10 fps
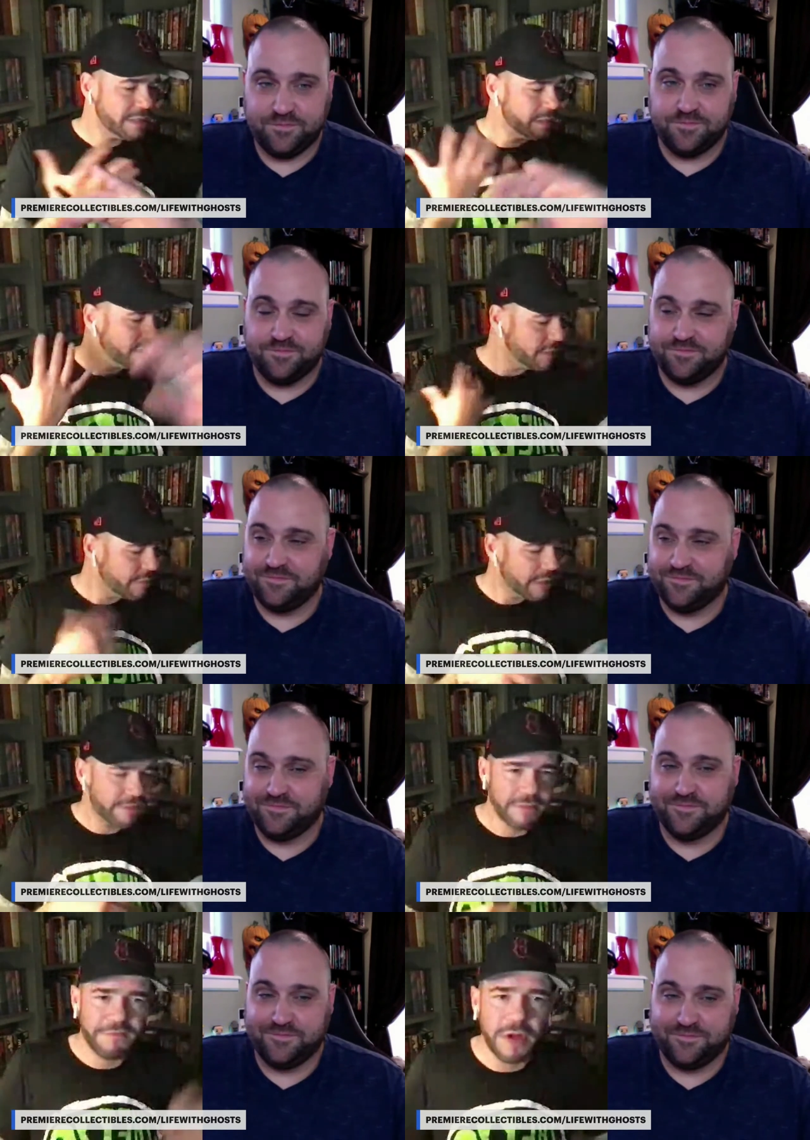Speaker 1: you know,
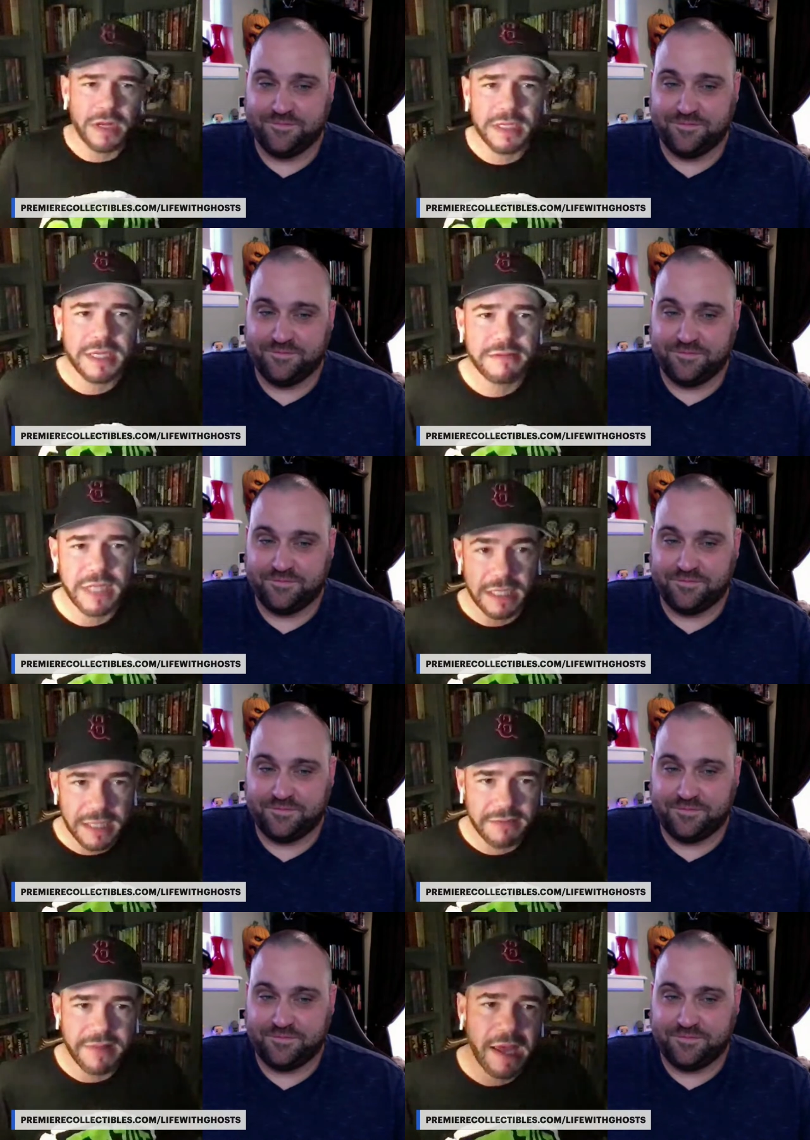whatever, fall leaves.
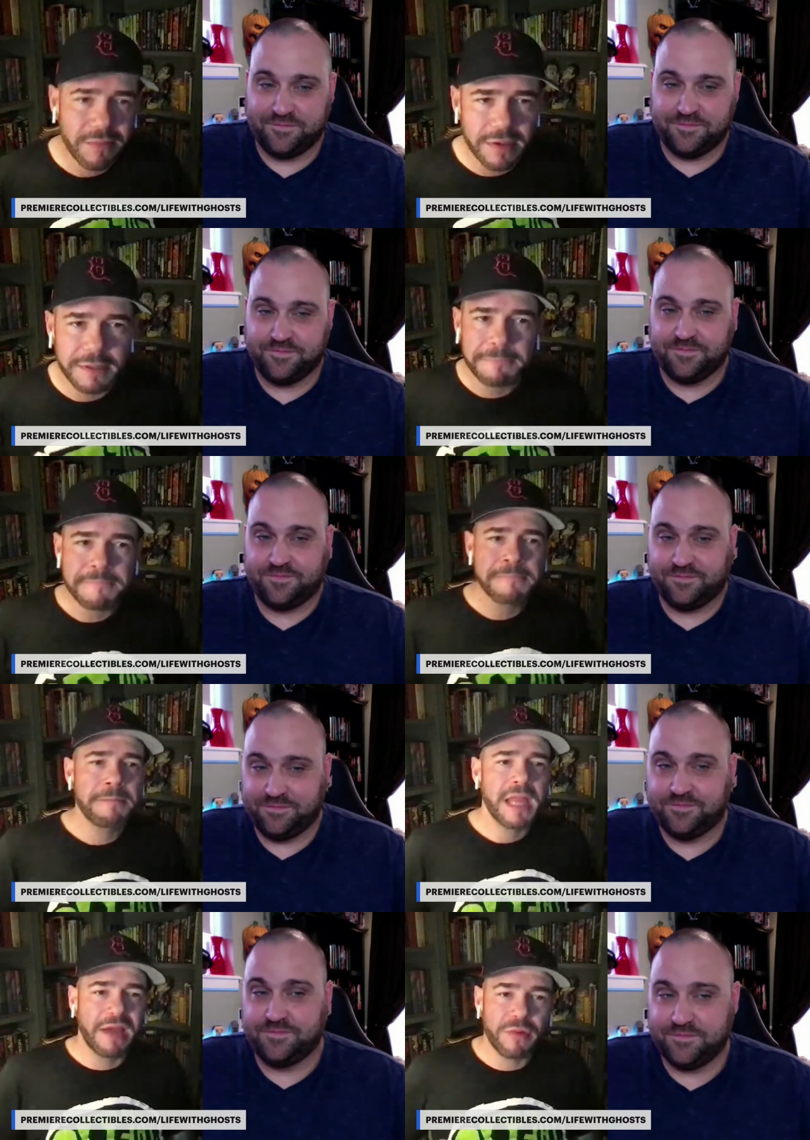I love that one.
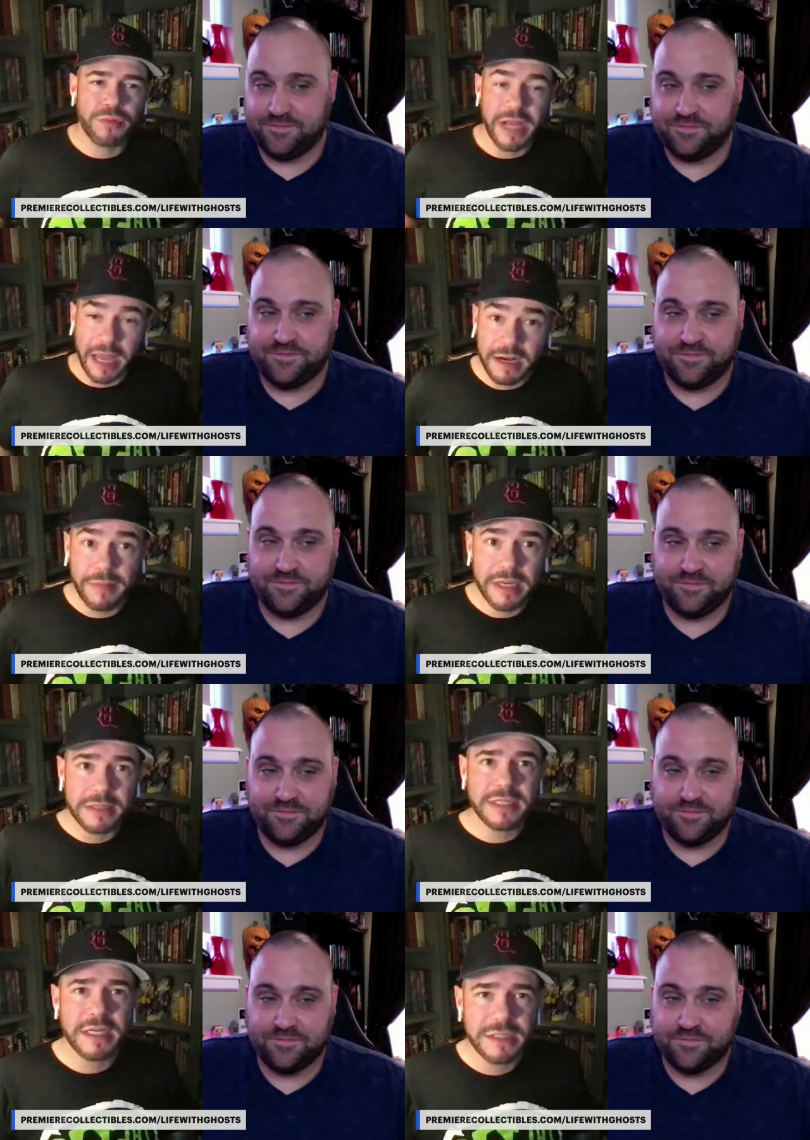I have a
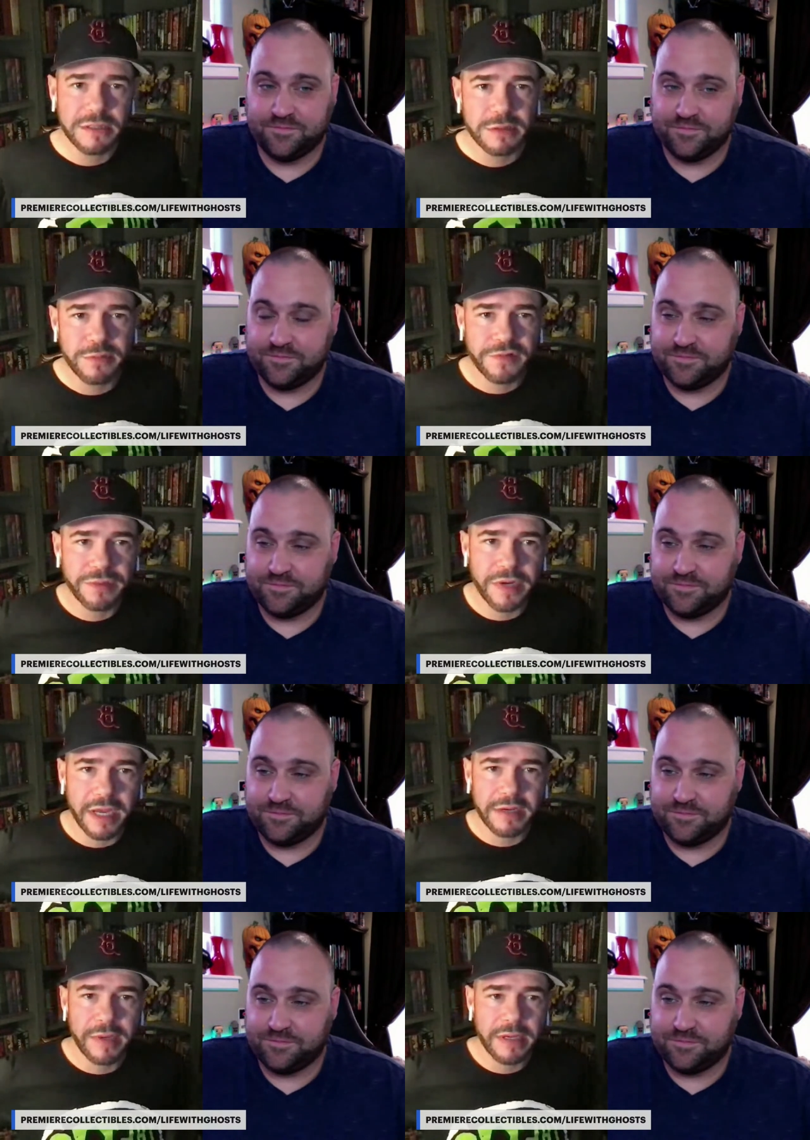Reanimator tattoo, the movie
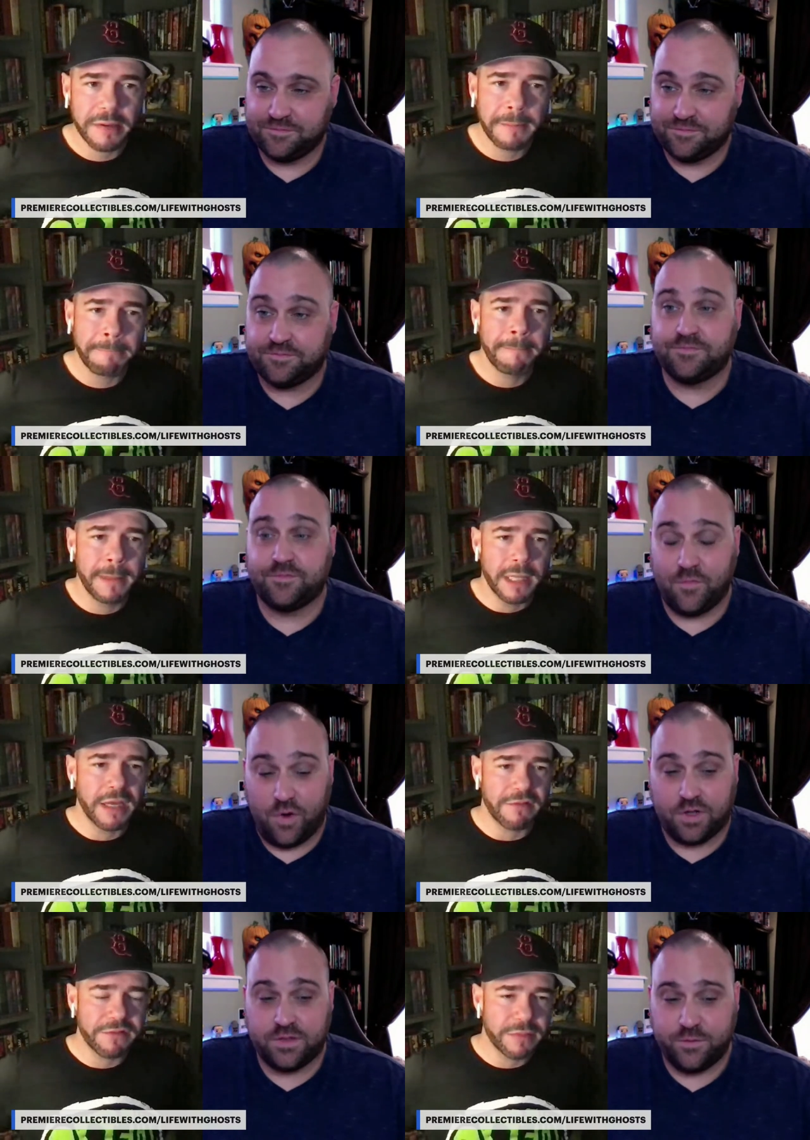Reanimator, awesome,